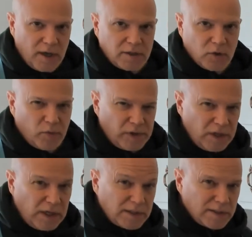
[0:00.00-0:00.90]
it to
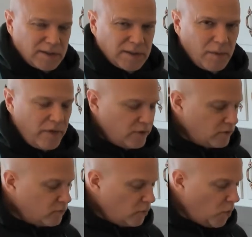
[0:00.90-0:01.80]
release some of
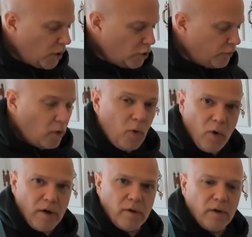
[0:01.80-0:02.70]
those wonderful
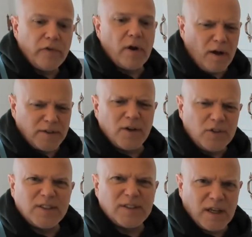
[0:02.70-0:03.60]
oils and also
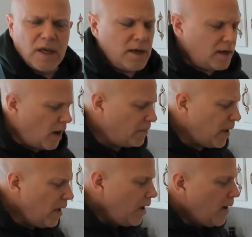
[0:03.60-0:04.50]
just to heat it up.
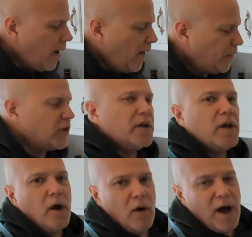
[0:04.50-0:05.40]
It's going to
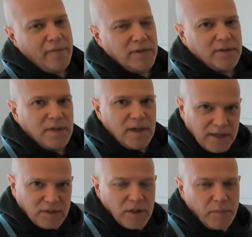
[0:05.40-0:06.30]
go obviously
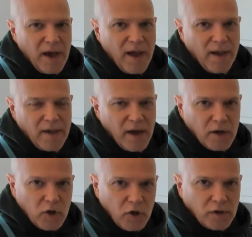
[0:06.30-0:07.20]
into the paella
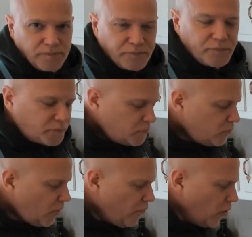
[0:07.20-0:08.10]
and cook
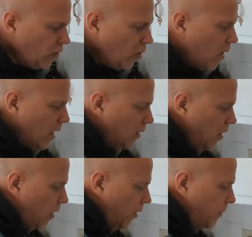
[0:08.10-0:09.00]
for a little while
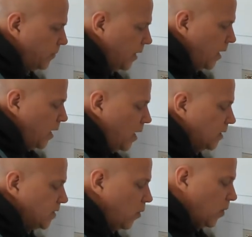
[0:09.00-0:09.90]
longer. So